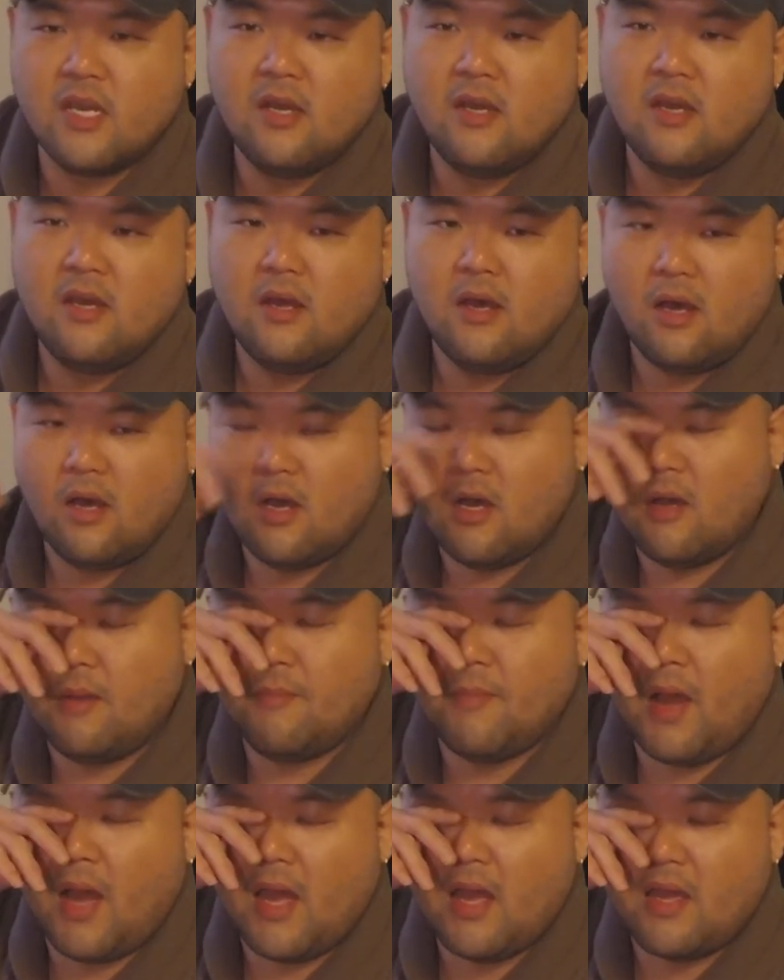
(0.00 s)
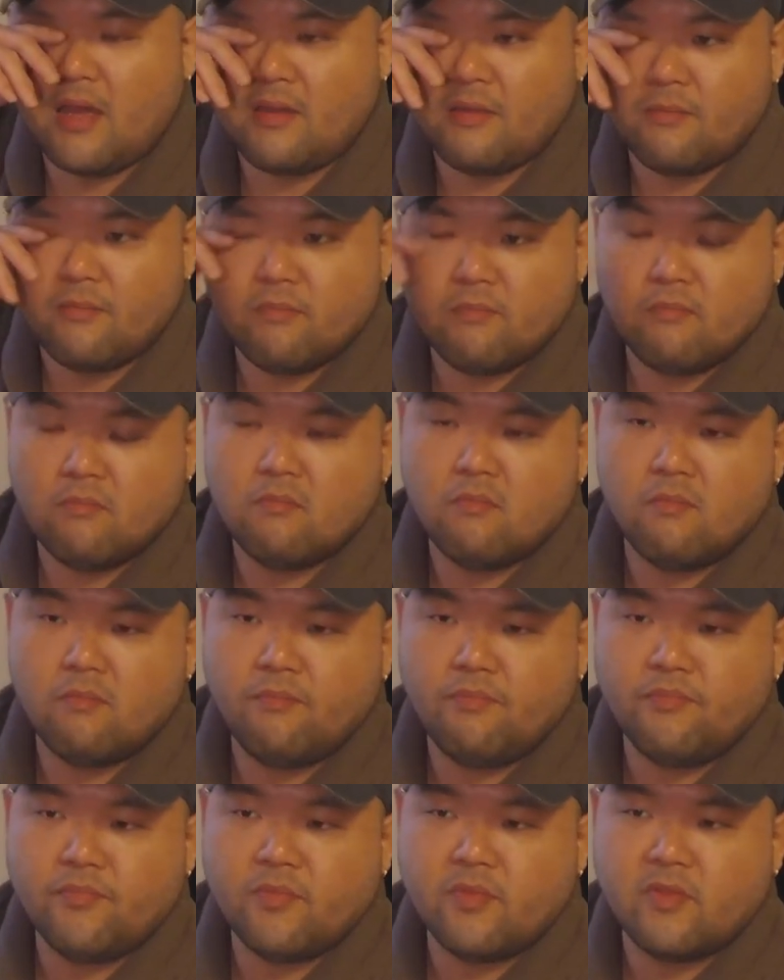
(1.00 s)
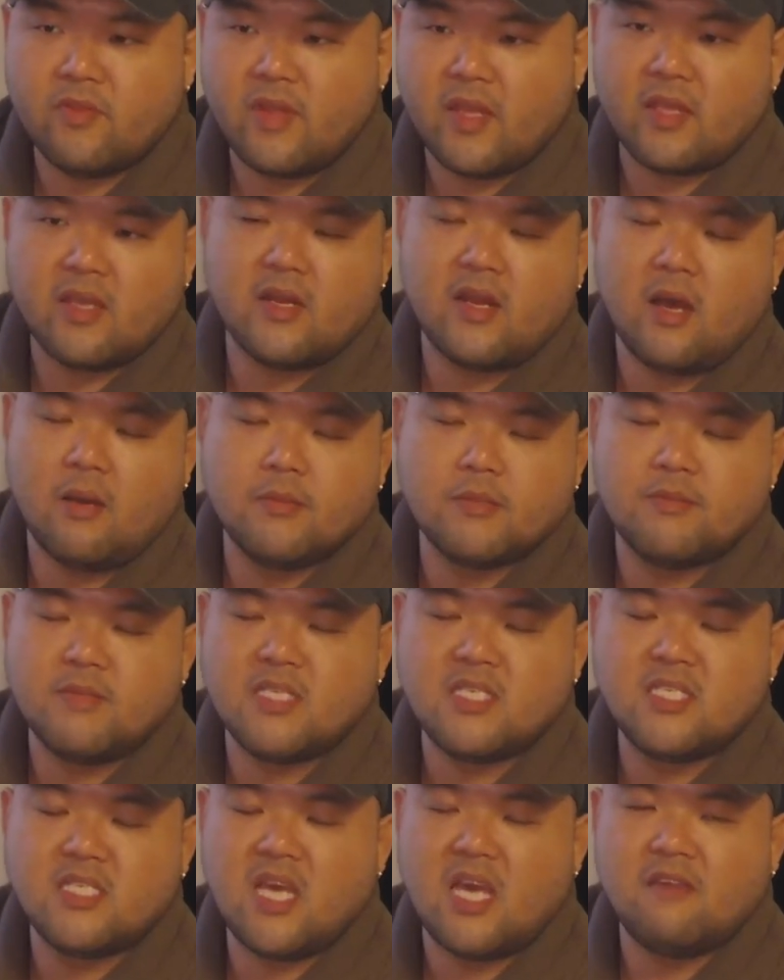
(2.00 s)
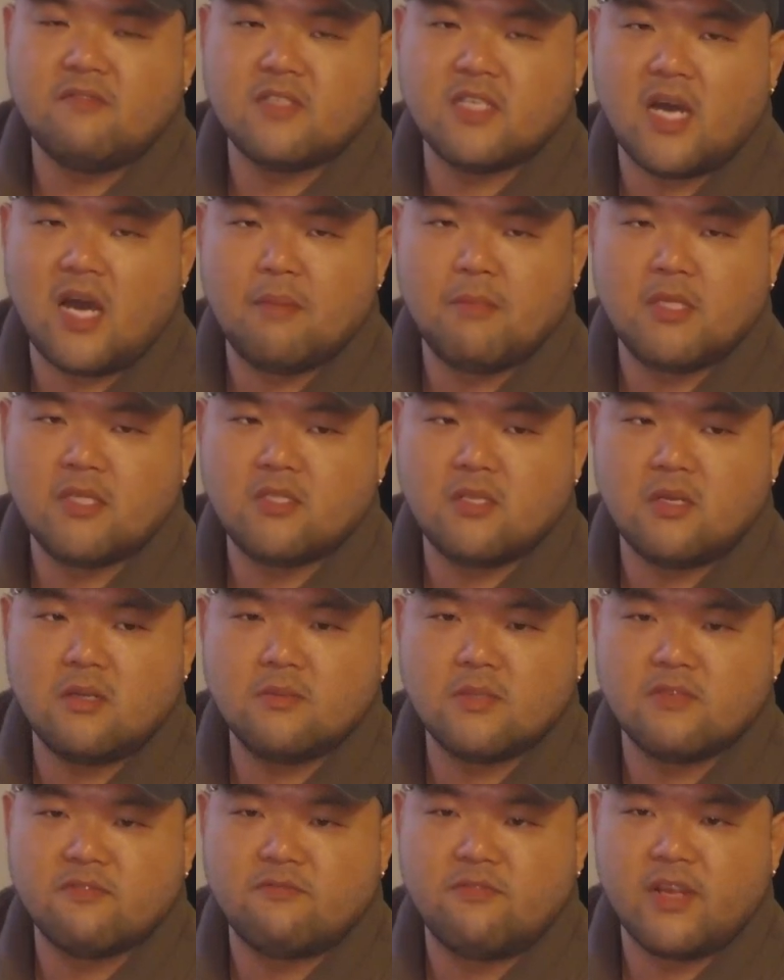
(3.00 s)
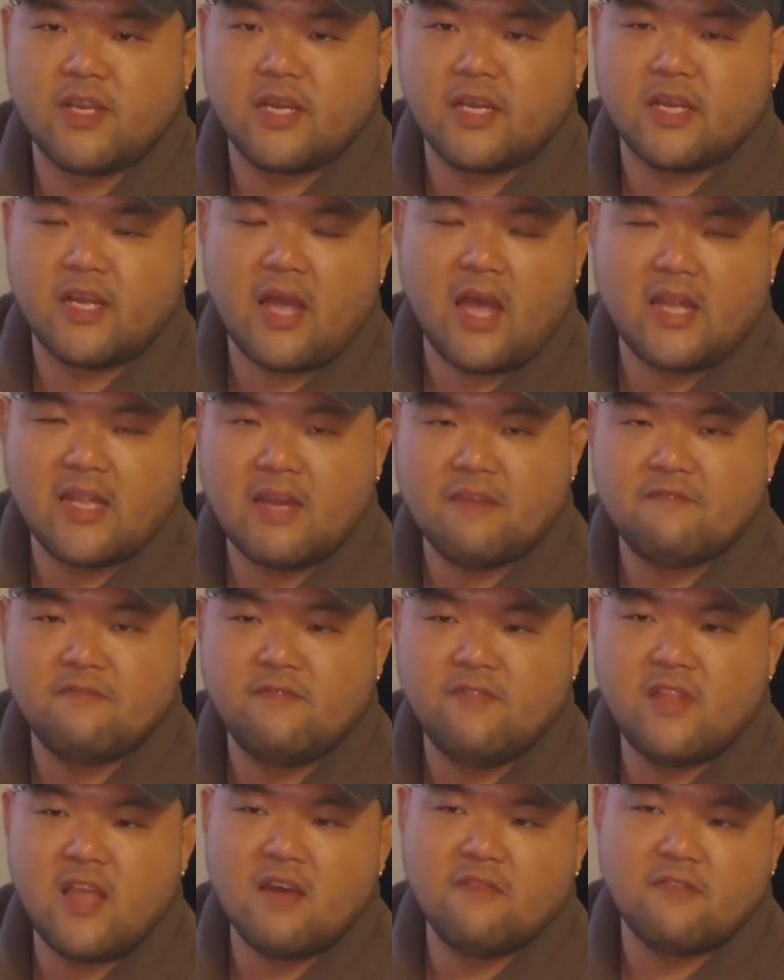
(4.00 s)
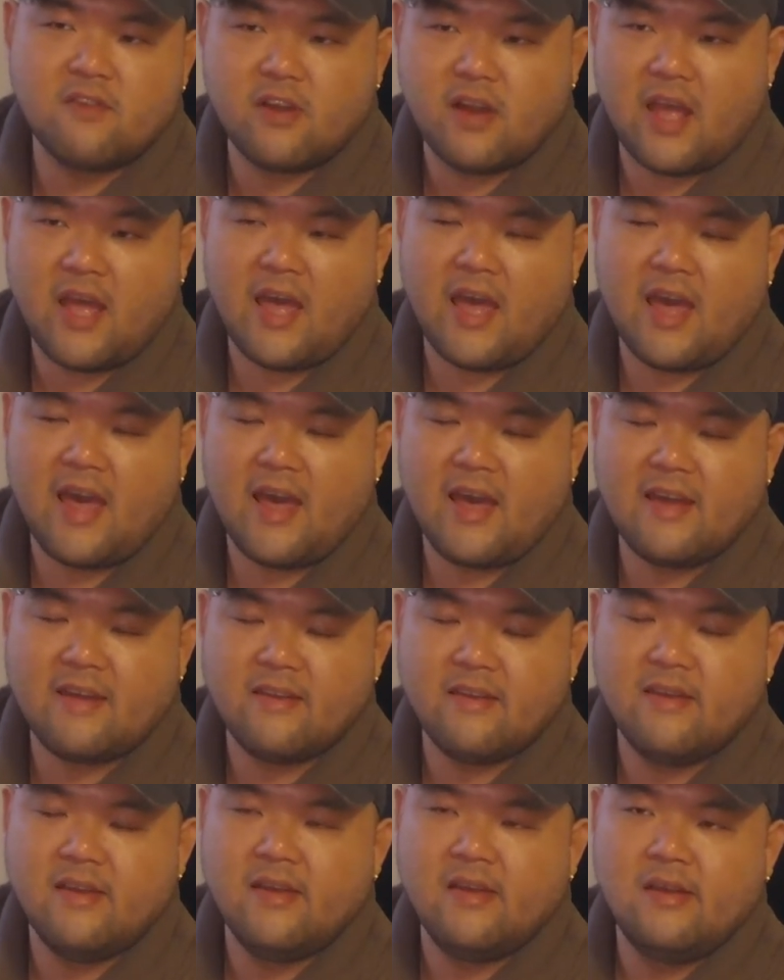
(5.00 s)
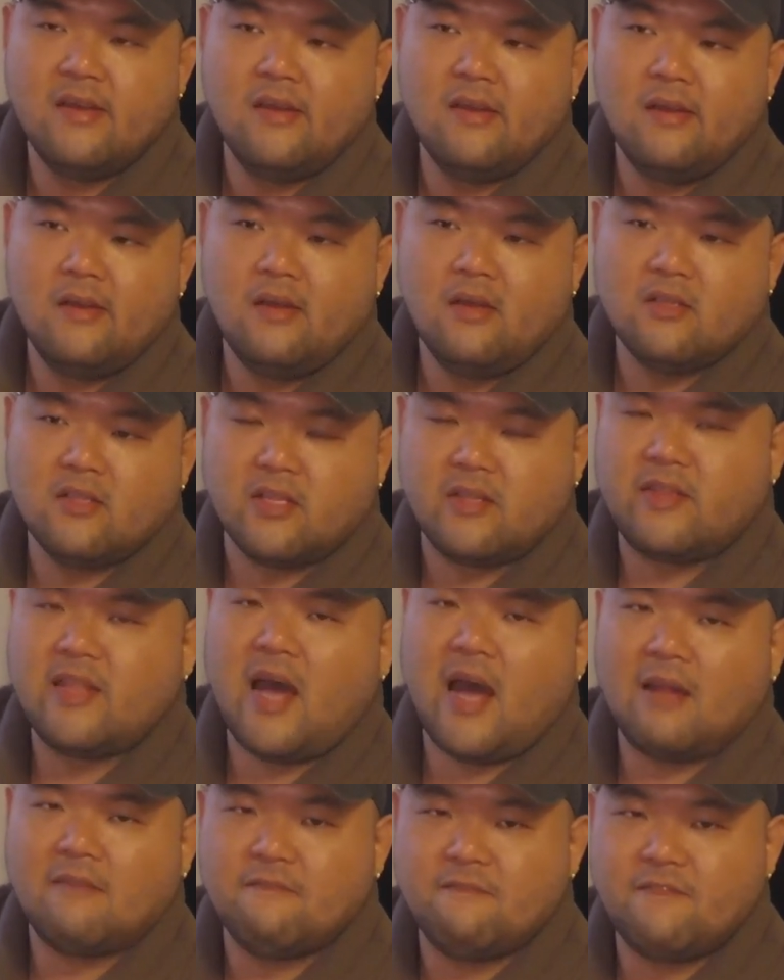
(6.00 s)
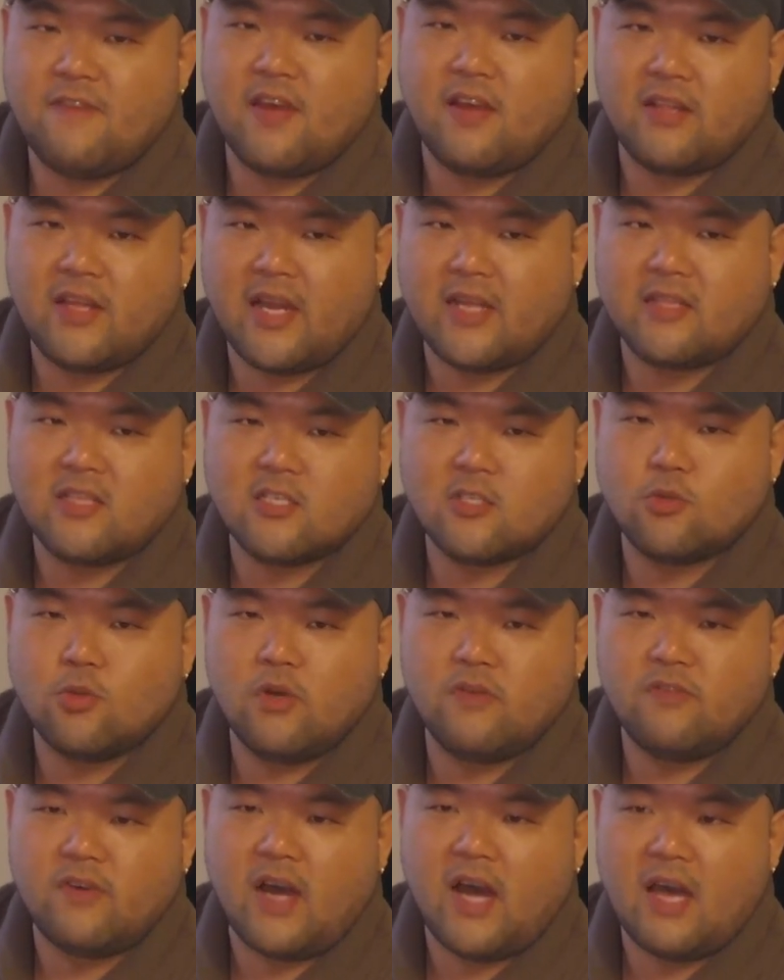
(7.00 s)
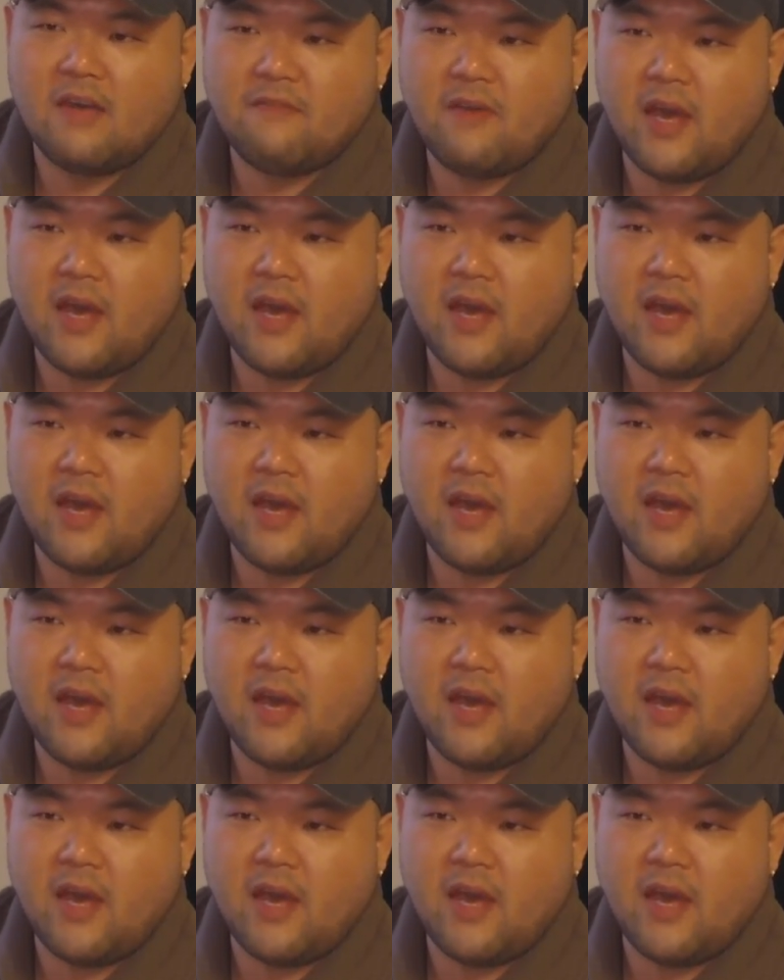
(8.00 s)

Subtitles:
we have the top shot to the braid, and then at the end of the top shot I tie on swivels.